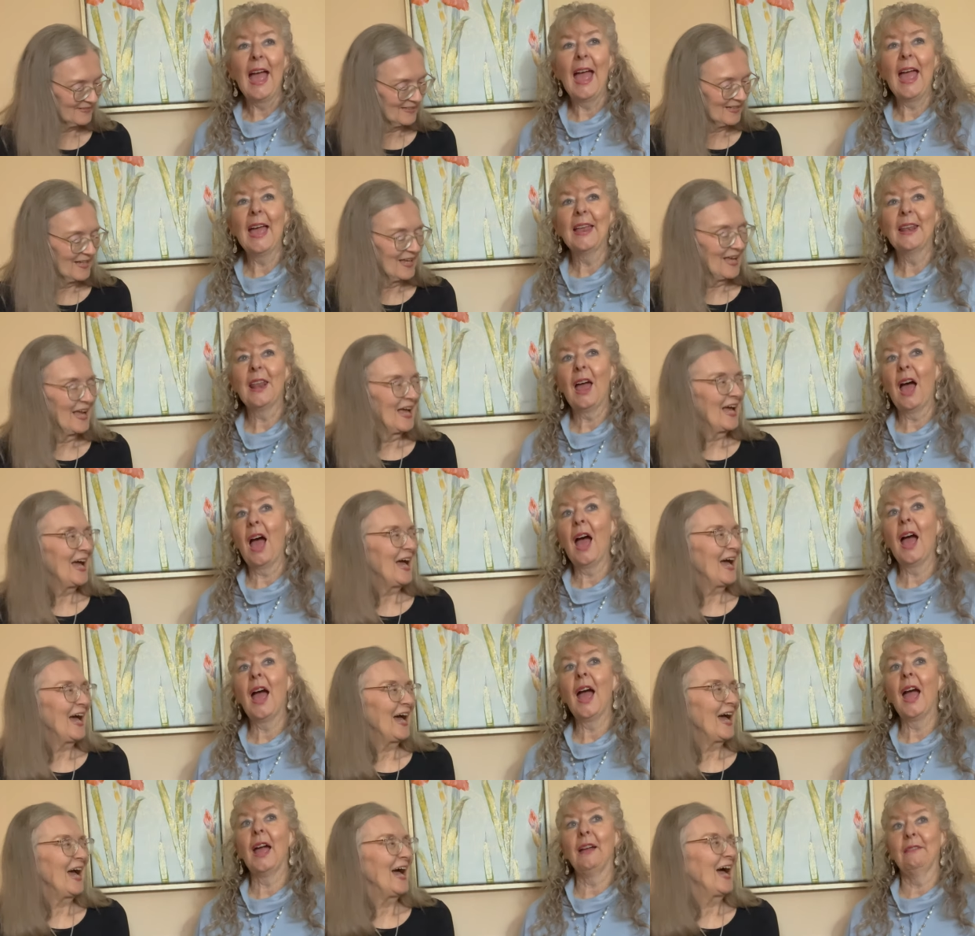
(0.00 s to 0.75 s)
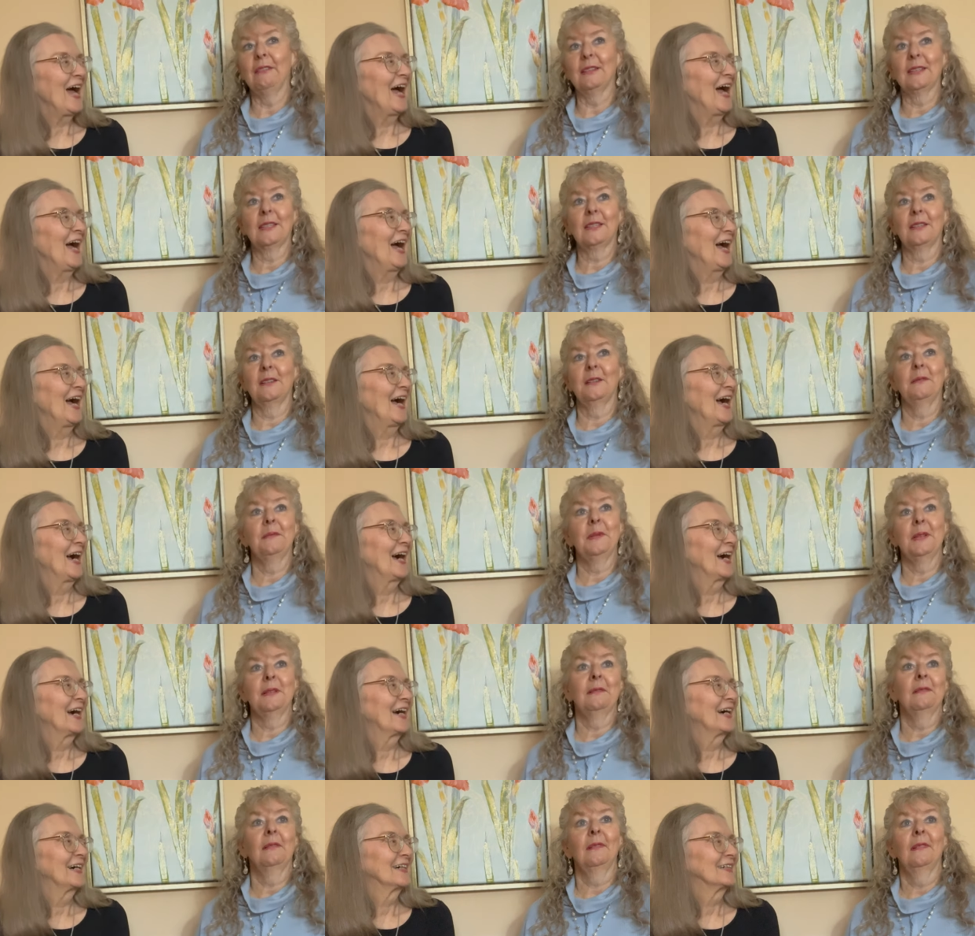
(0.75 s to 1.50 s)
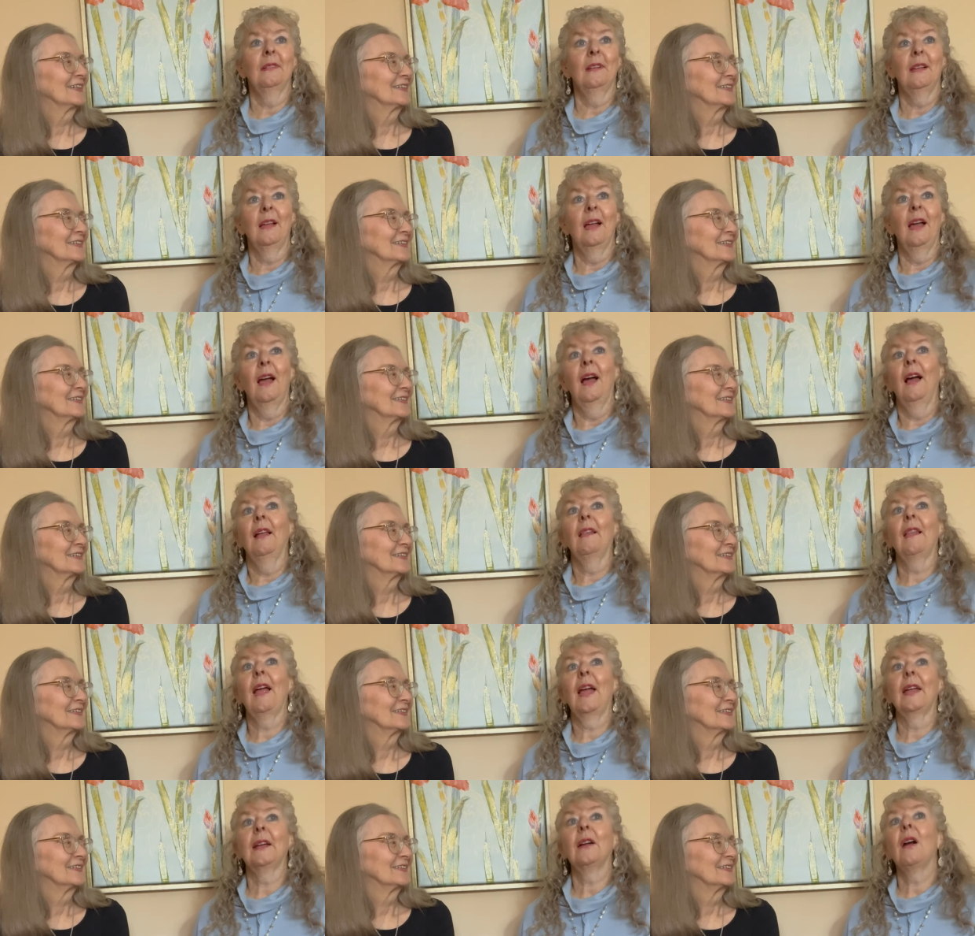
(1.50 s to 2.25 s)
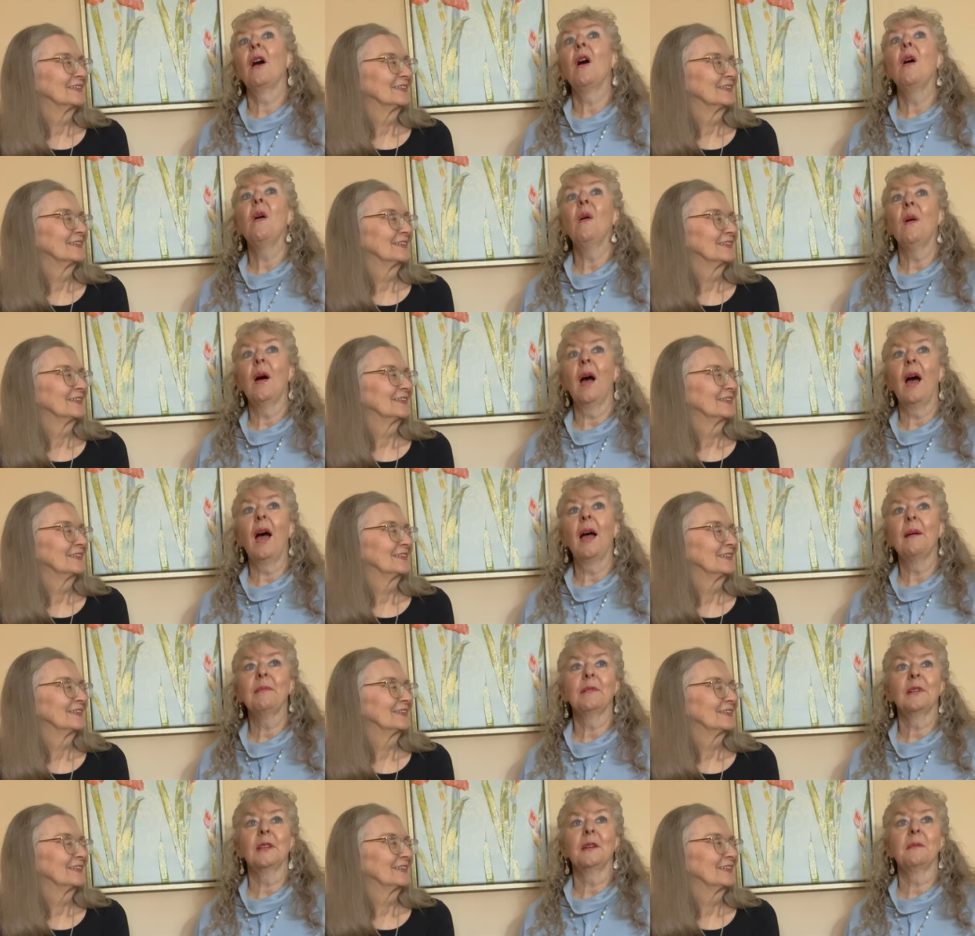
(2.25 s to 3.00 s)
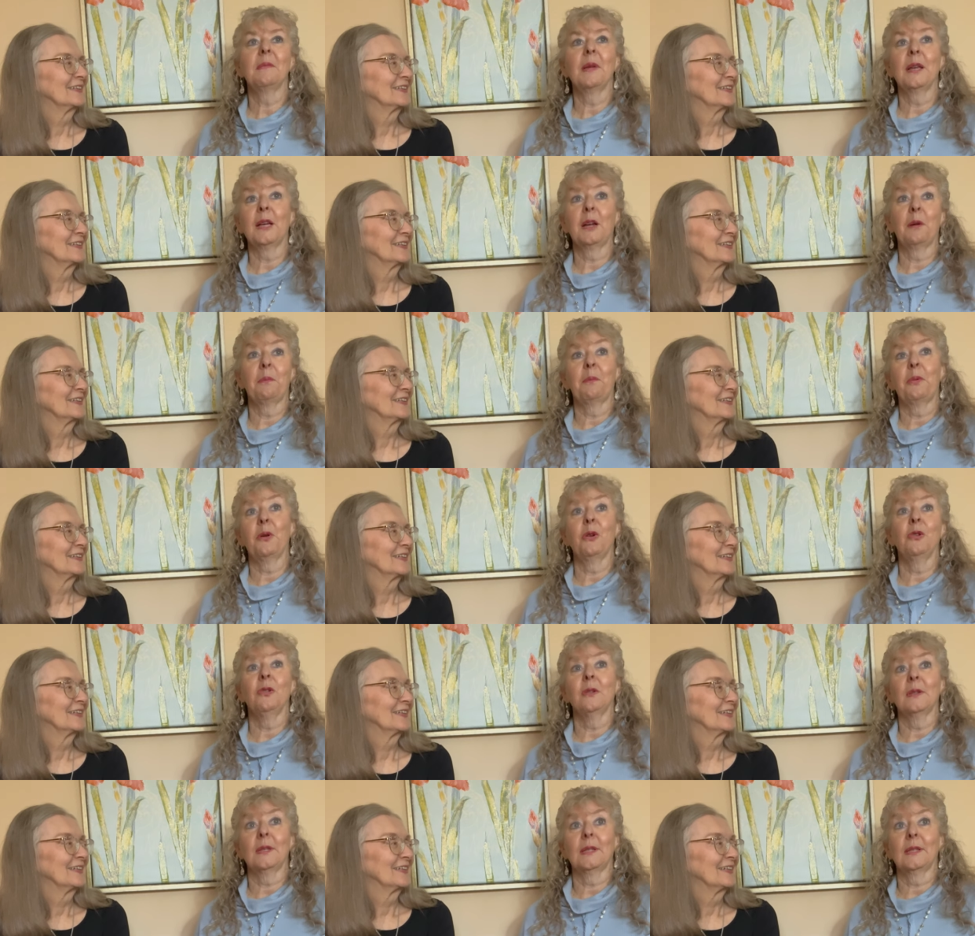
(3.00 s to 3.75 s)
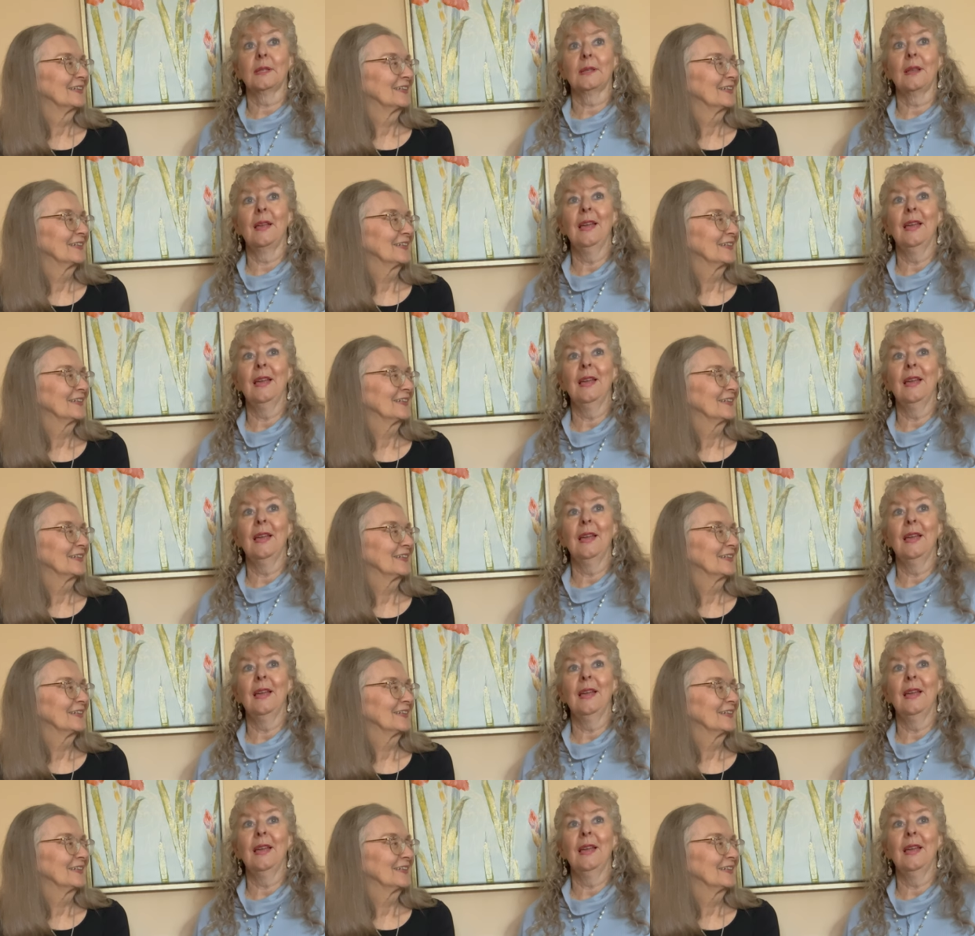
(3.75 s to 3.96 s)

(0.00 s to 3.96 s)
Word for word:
Speaker 1: and I was going to be like, oh, I'm going to make a purse.